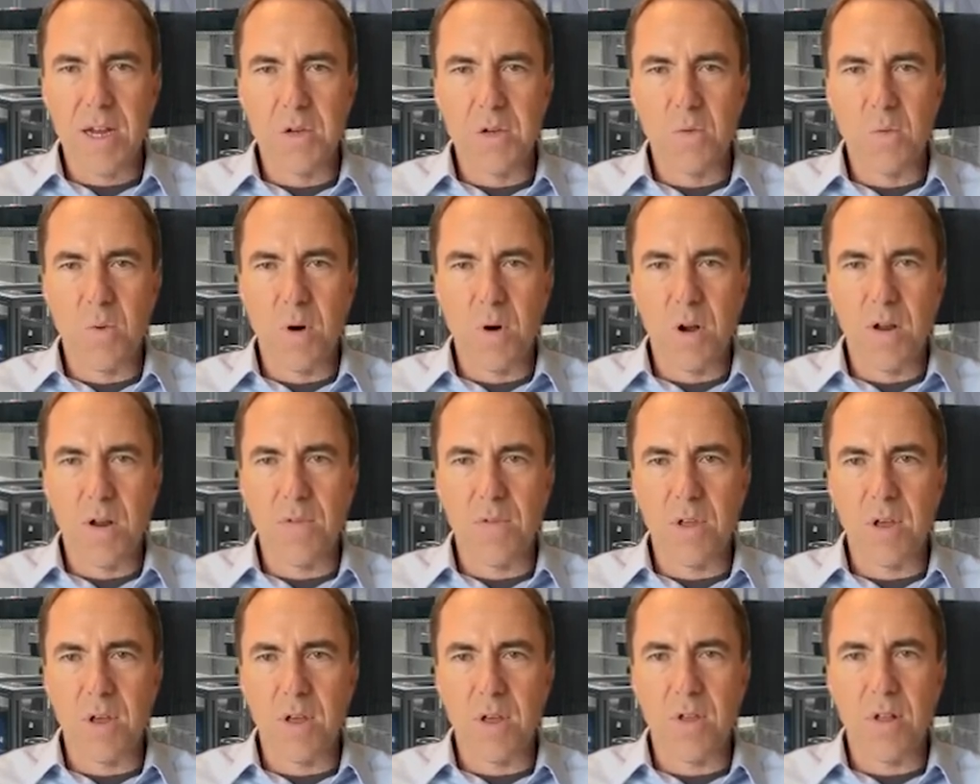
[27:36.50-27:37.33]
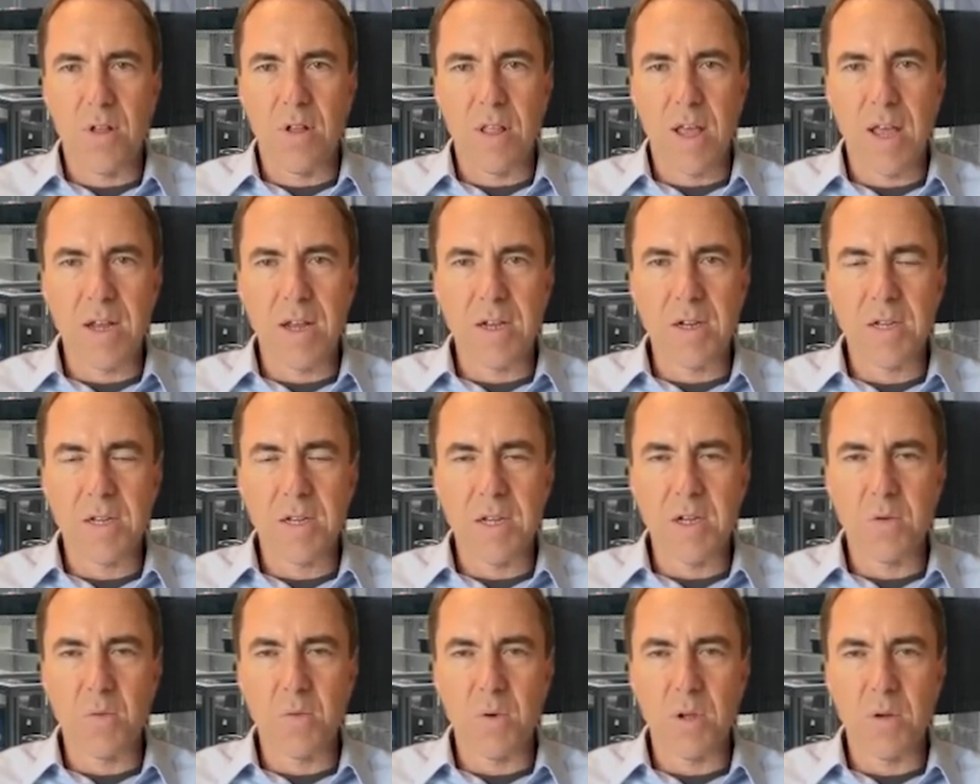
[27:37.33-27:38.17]
one of the
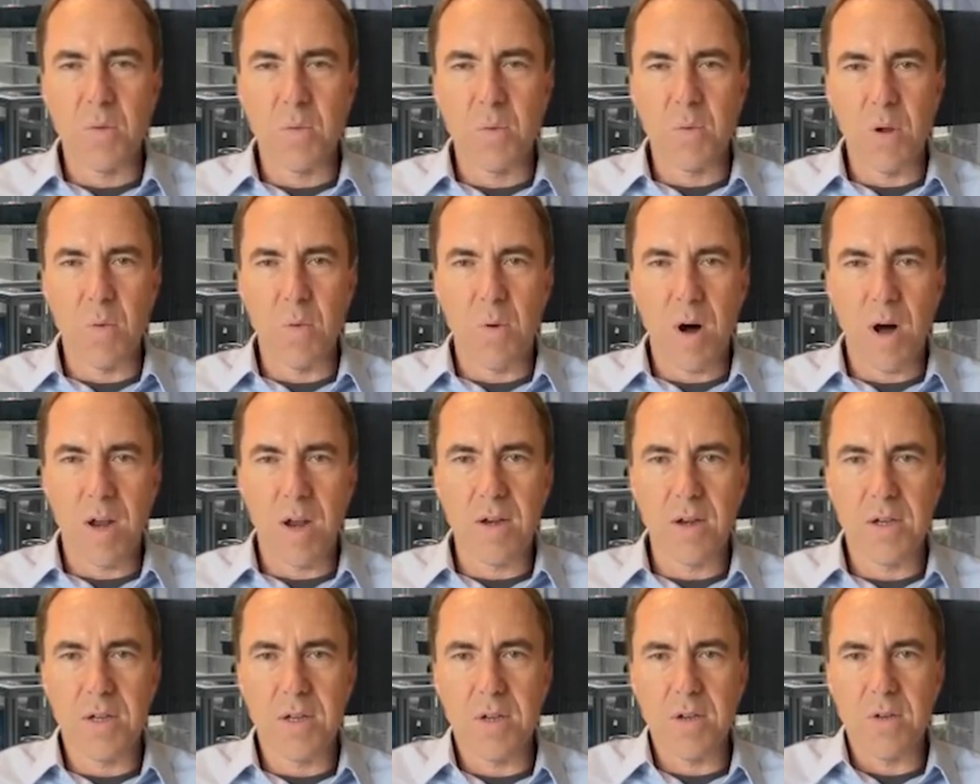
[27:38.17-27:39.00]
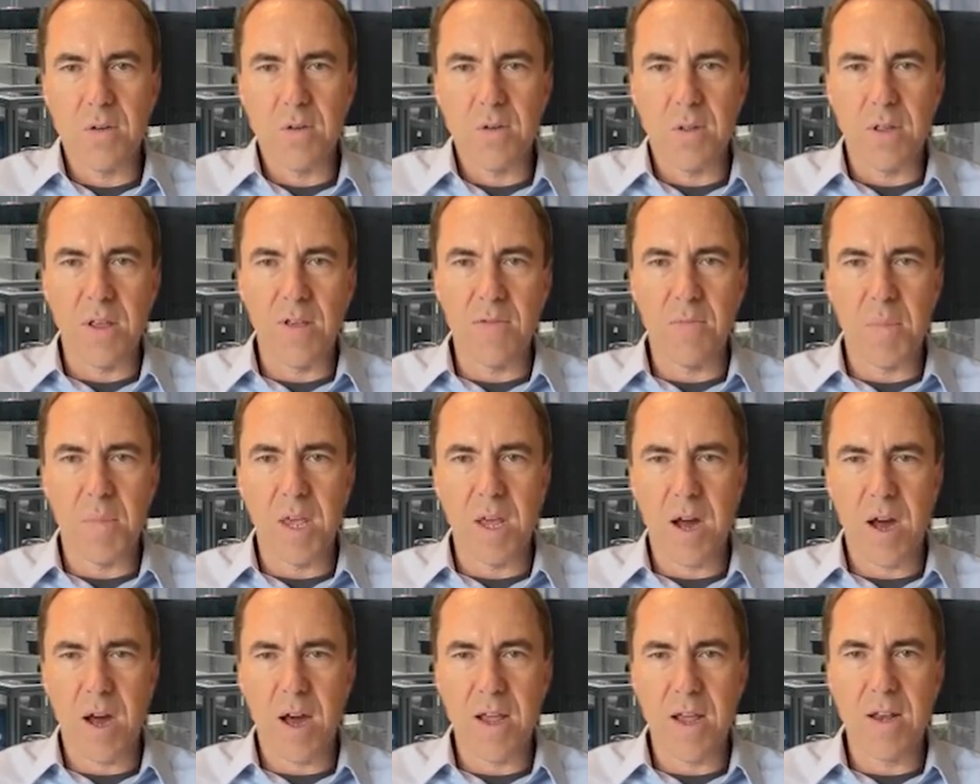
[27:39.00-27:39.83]
legacies we want to leave
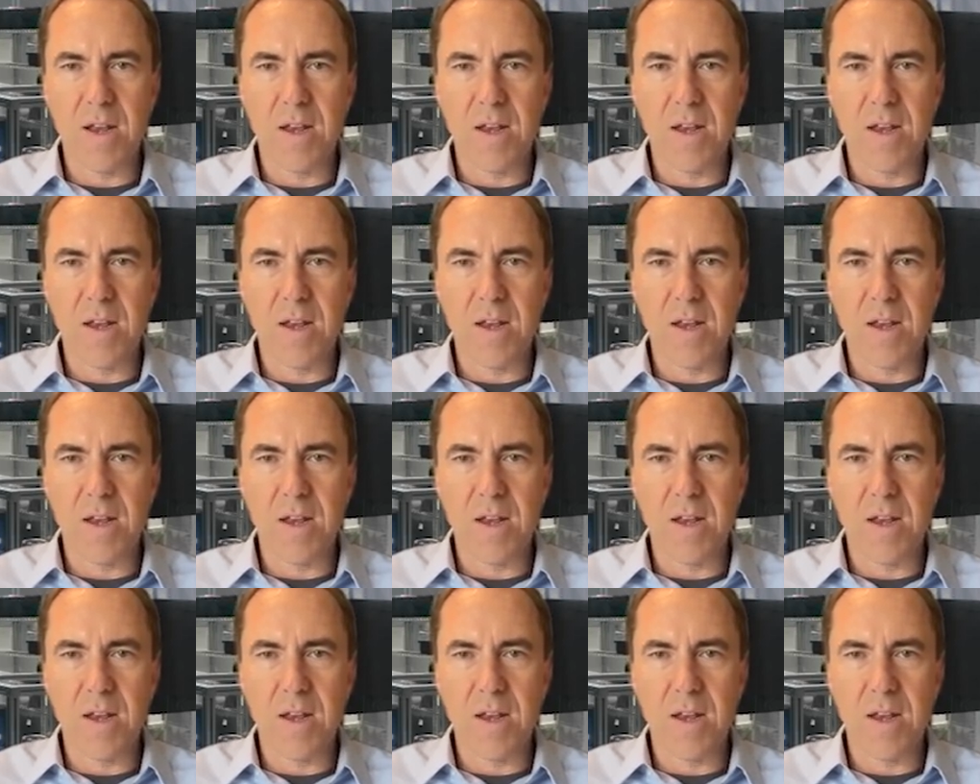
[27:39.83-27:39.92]
behind,